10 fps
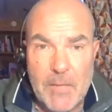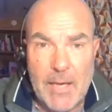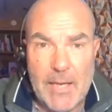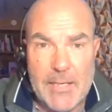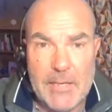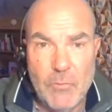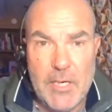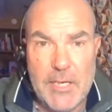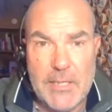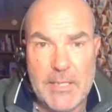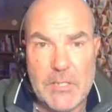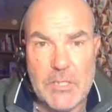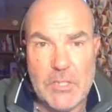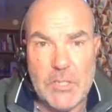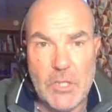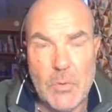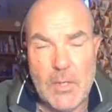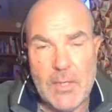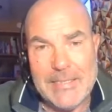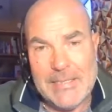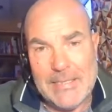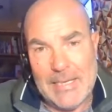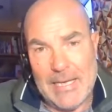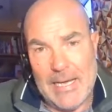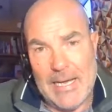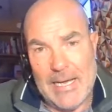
and he really needed to uh,